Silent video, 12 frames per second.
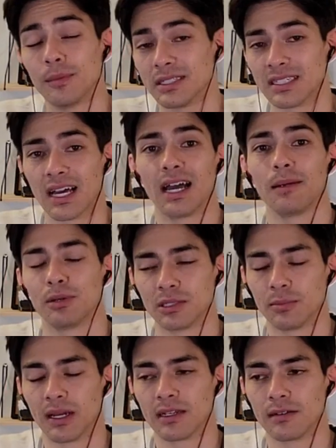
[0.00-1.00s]
from a time
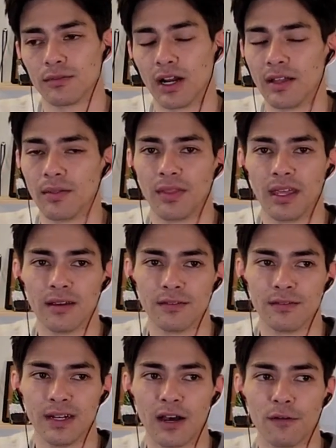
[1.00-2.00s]
perspective, right? They
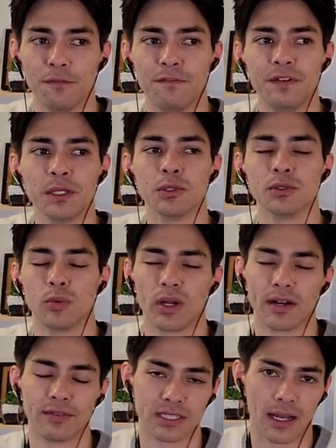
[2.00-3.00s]
have now filled
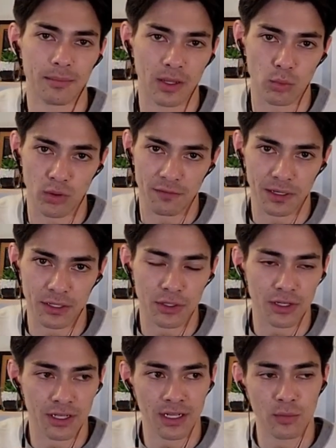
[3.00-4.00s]
whatever time they would have been
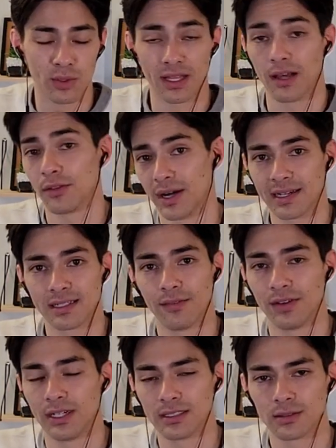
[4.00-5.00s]
cooking with other
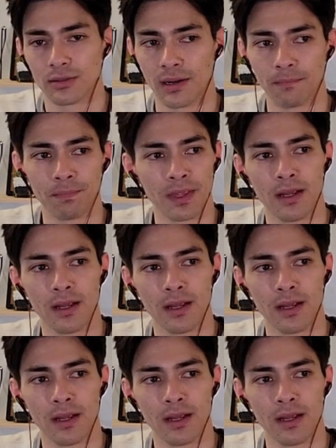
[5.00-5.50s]
activities, right?